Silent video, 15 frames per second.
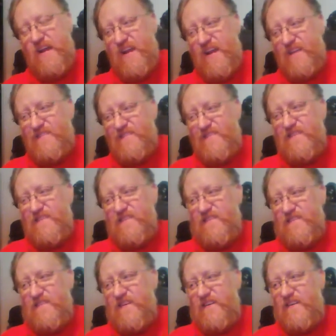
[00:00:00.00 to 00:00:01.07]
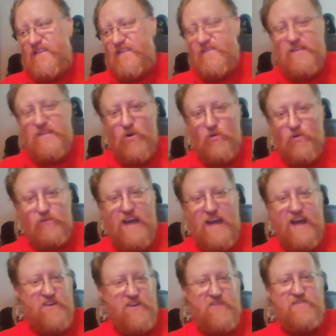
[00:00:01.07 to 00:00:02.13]
And the old
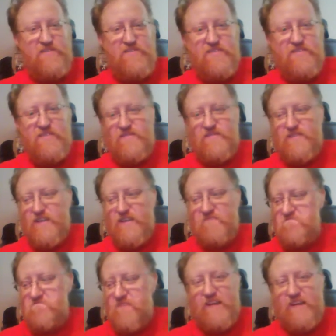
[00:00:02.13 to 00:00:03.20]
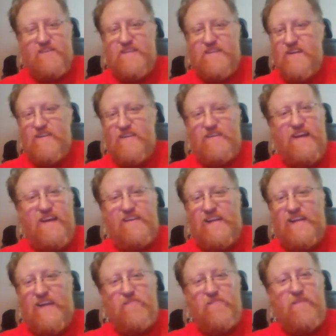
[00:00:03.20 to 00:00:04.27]
guy owners said, he can stand in
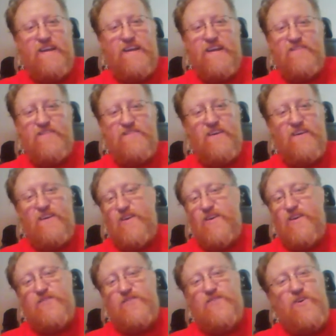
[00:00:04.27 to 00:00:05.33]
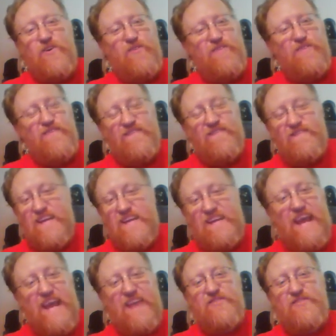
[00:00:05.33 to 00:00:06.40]
line like everybody else. So
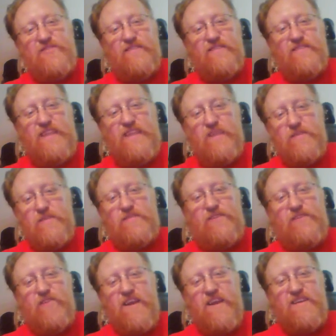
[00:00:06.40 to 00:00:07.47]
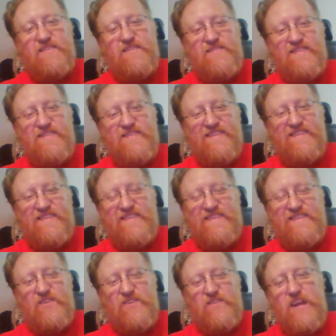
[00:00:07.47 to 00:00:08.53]
they canceled it. They went to Gray's.
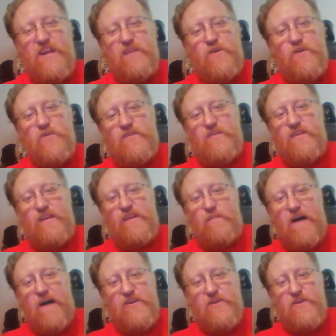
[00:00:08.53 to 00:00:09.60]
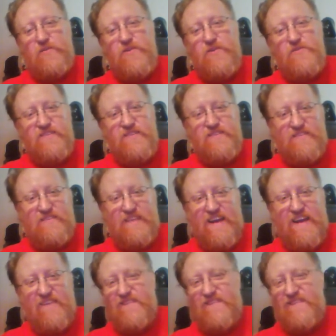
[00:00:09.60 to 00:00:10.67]
So they ended up going to like a Ponderosa in
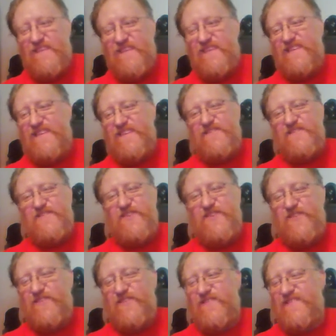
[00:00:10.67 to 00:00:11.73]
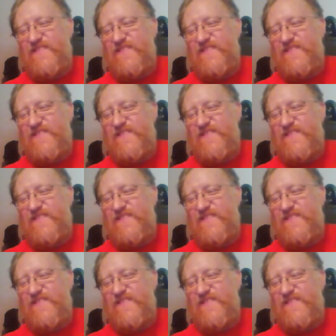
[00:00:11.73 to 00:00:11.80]
town. So